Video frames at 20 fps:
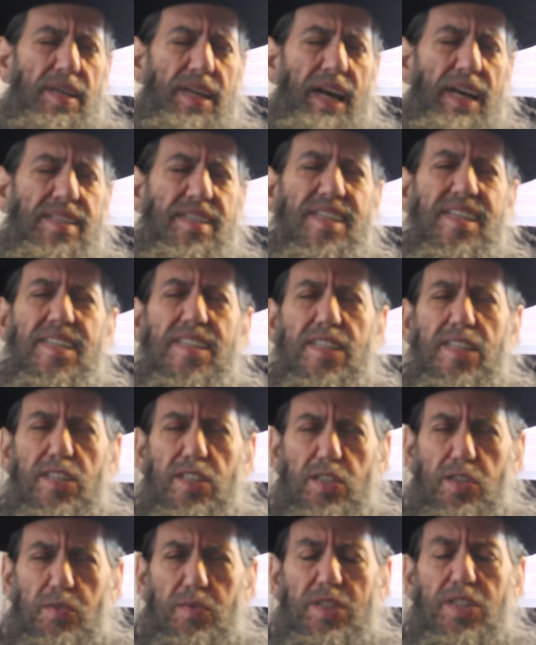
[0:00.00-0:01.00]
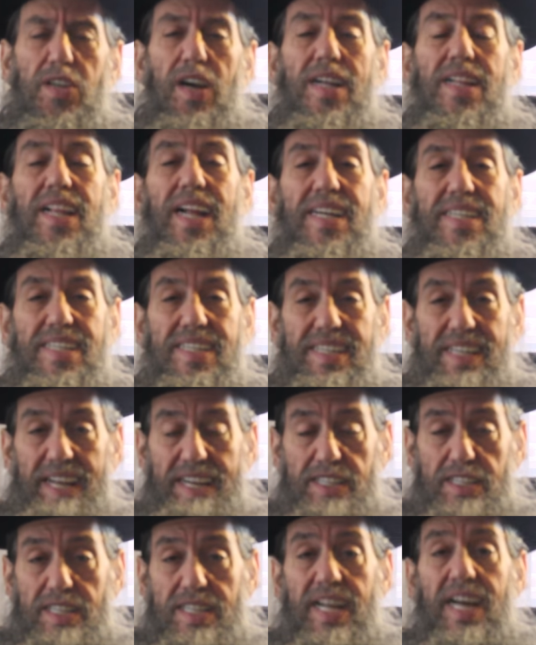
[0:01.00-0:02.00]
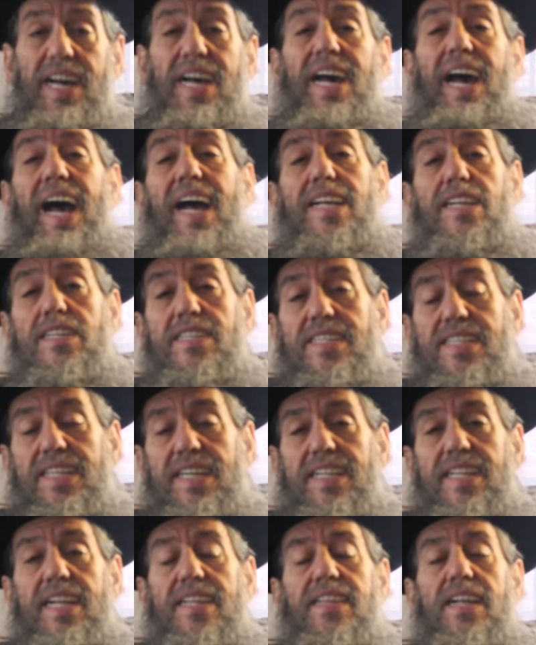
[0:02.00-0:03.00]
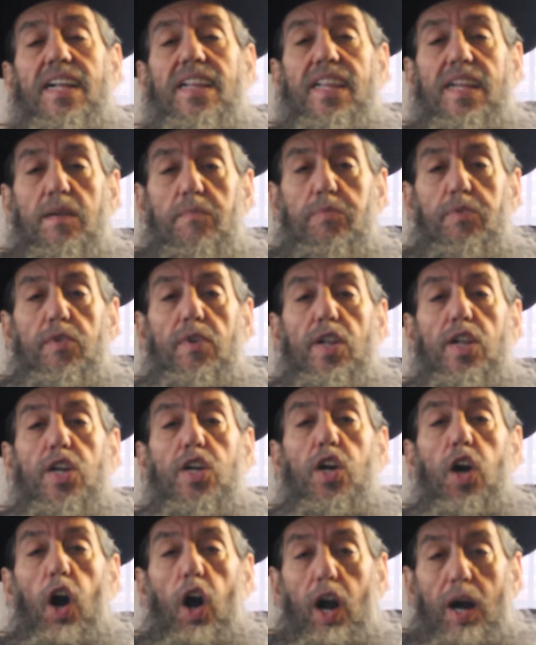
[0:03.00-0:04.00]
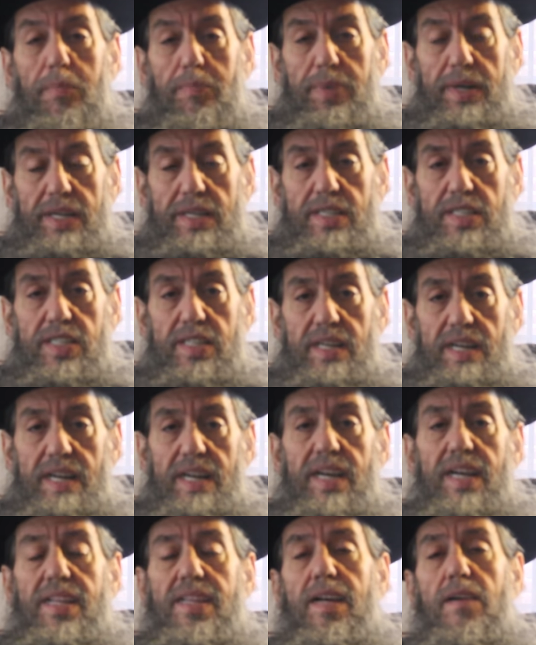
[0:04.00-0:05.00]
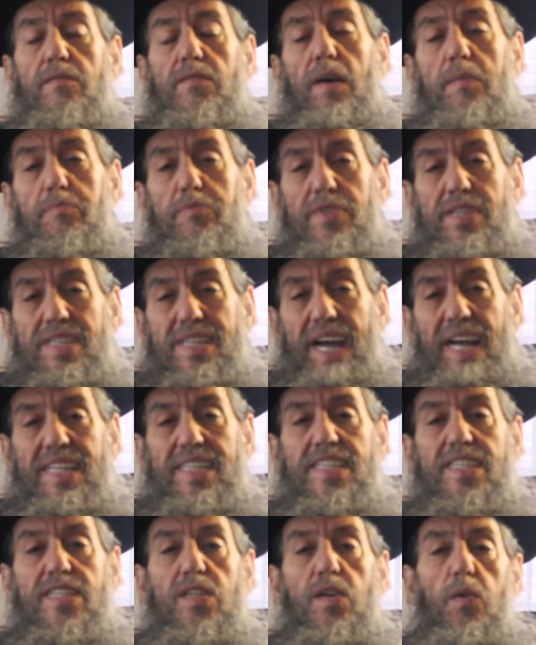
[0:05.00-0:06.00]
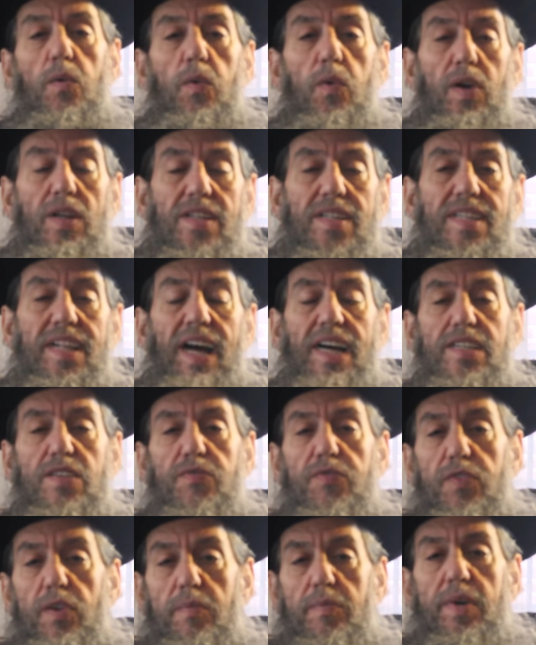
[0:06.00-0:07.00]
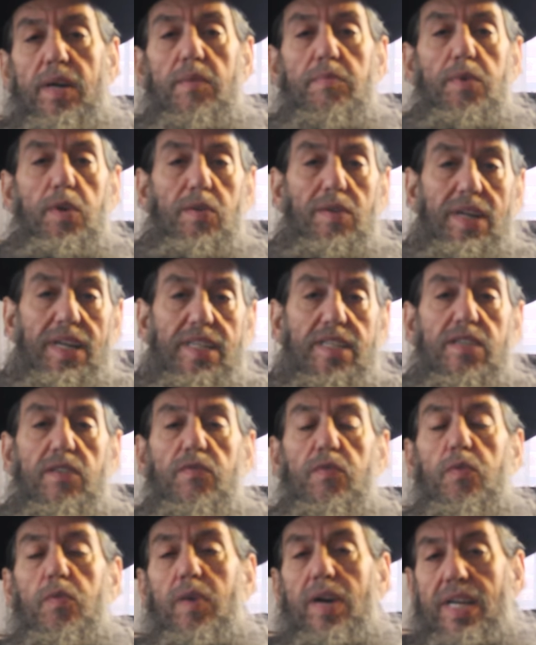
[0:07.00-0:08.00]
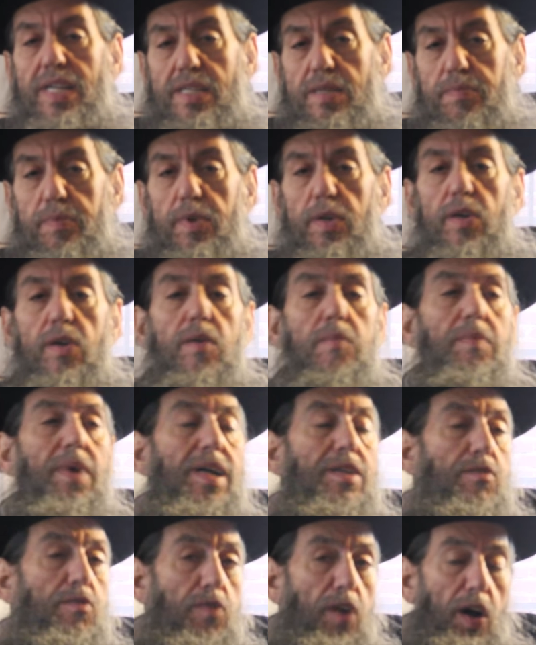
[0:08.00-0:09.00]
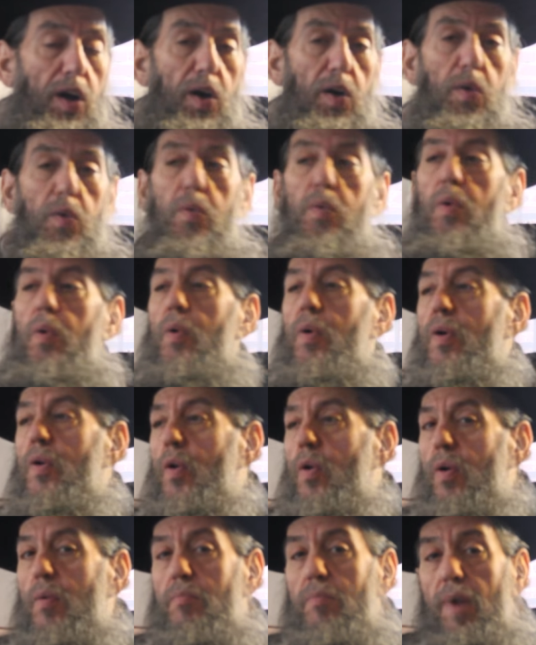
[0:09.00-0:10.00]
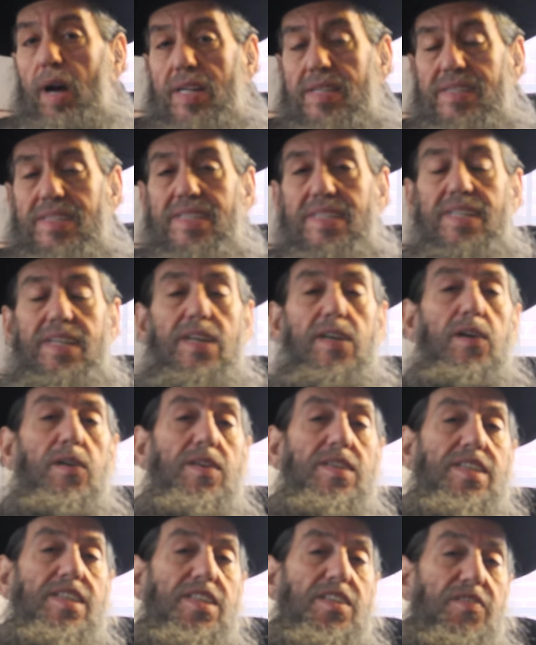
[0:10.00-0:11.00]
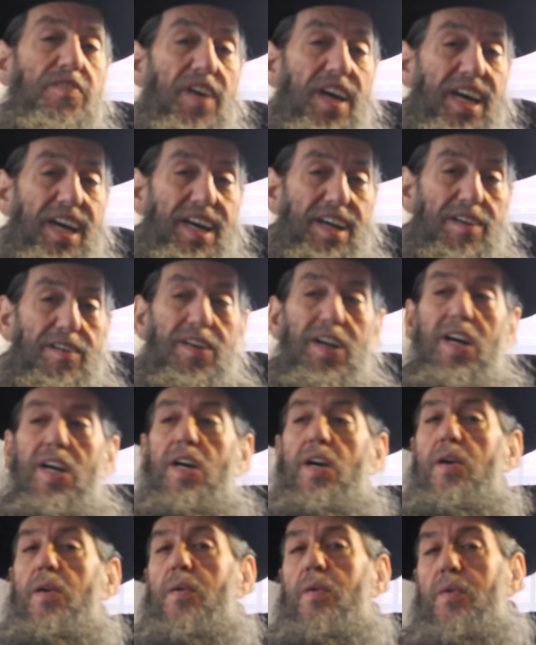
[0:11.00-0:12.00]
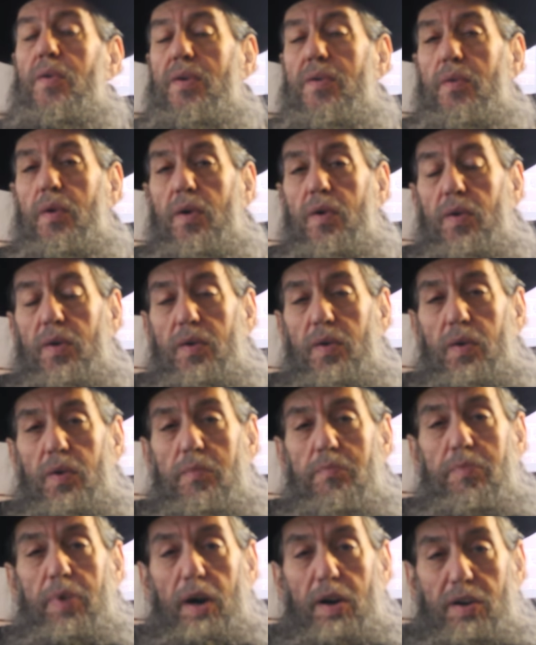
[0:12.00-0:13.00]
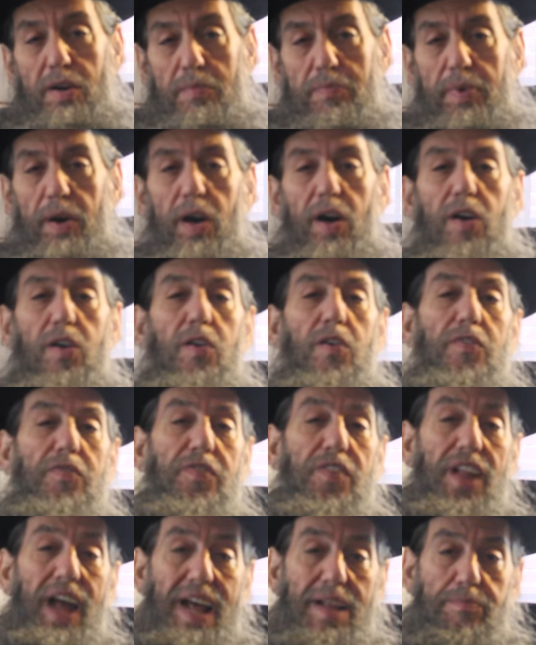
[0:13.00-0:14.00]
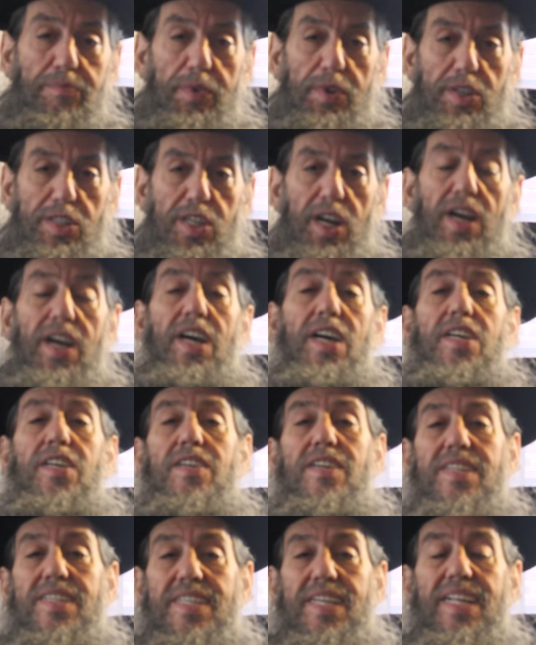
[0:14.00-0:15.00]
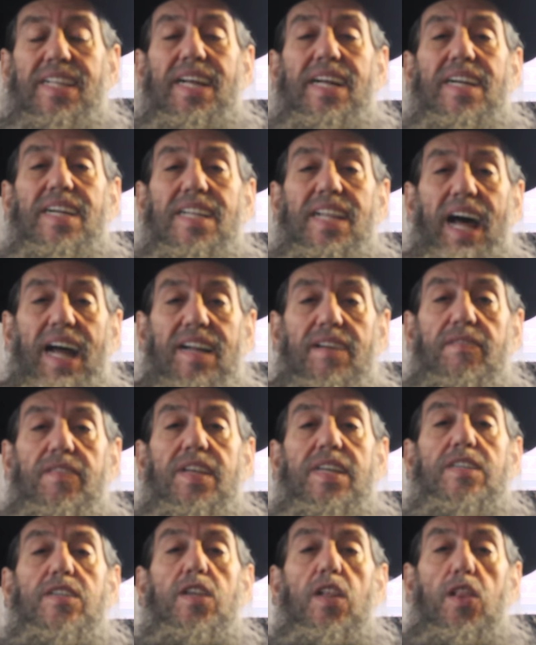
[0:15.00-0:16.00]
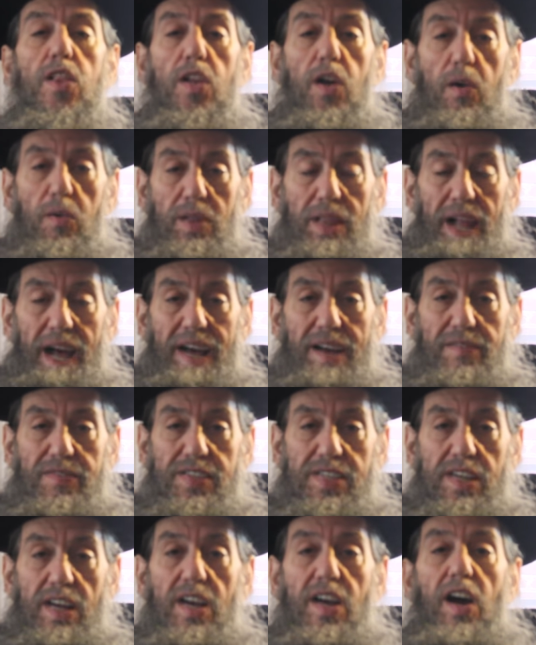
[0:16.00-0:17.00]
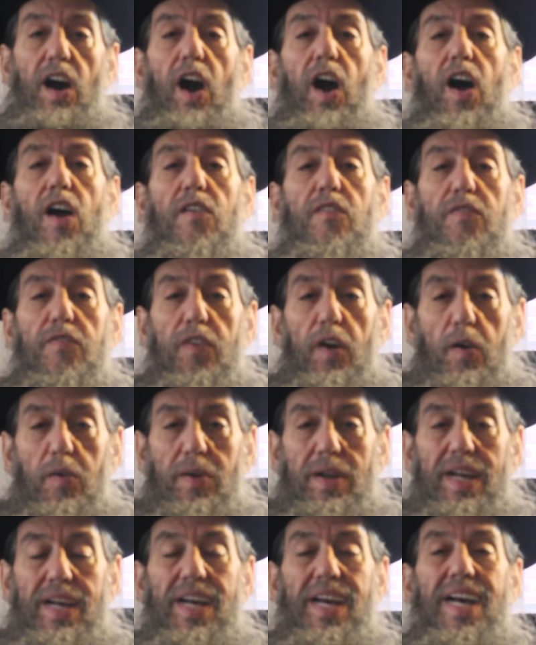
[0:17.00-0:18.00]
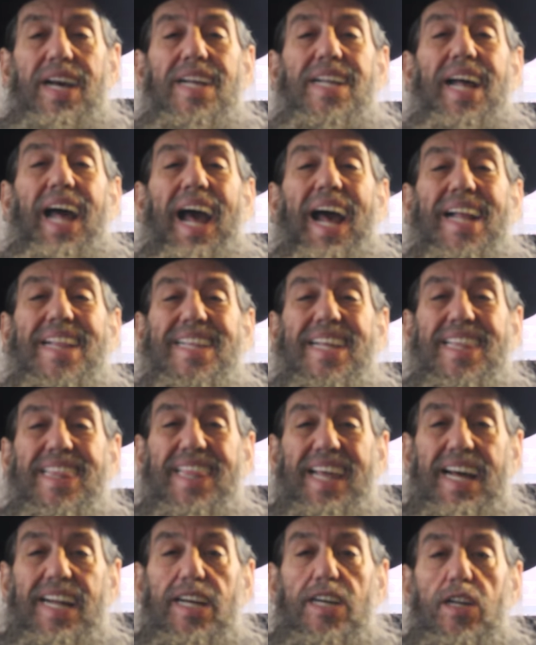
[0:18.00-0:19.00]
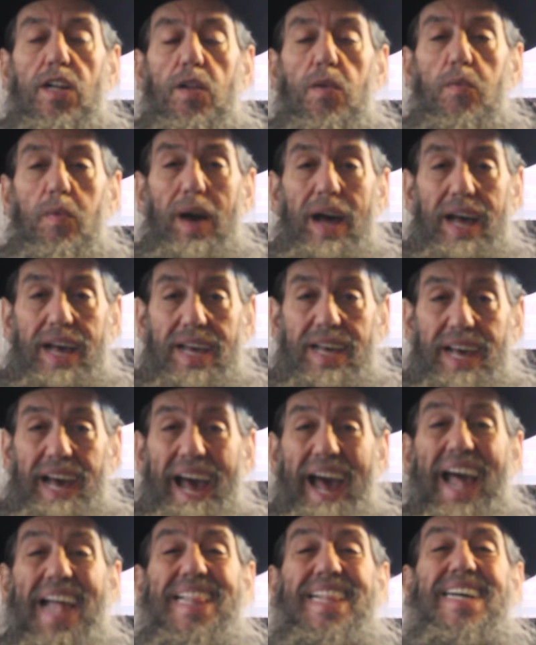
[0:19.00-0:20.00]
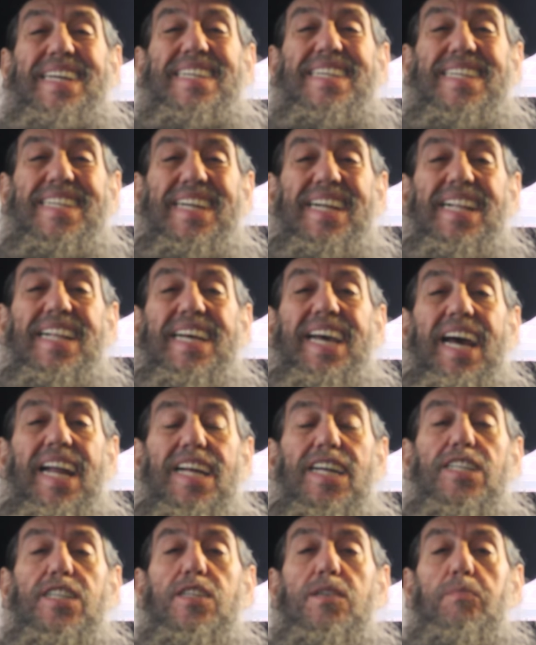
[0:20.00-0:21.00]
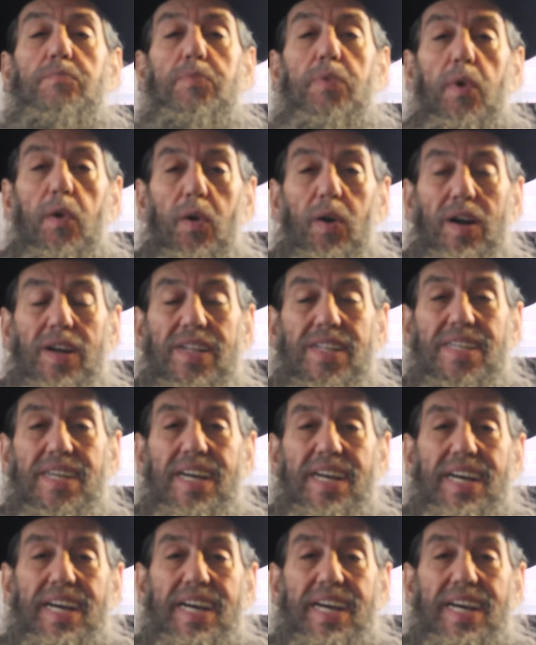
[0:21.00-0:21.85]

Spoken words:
assisted suicide legislation, and you'll see that the liberal garbage that represents the Orthodox from communities of Williamsburg or Monroe or Muncie or Square or Borough Park or Flatbush, you'll see that a lot of these lowlifes are voting in an antithetical way, and they're still getting support,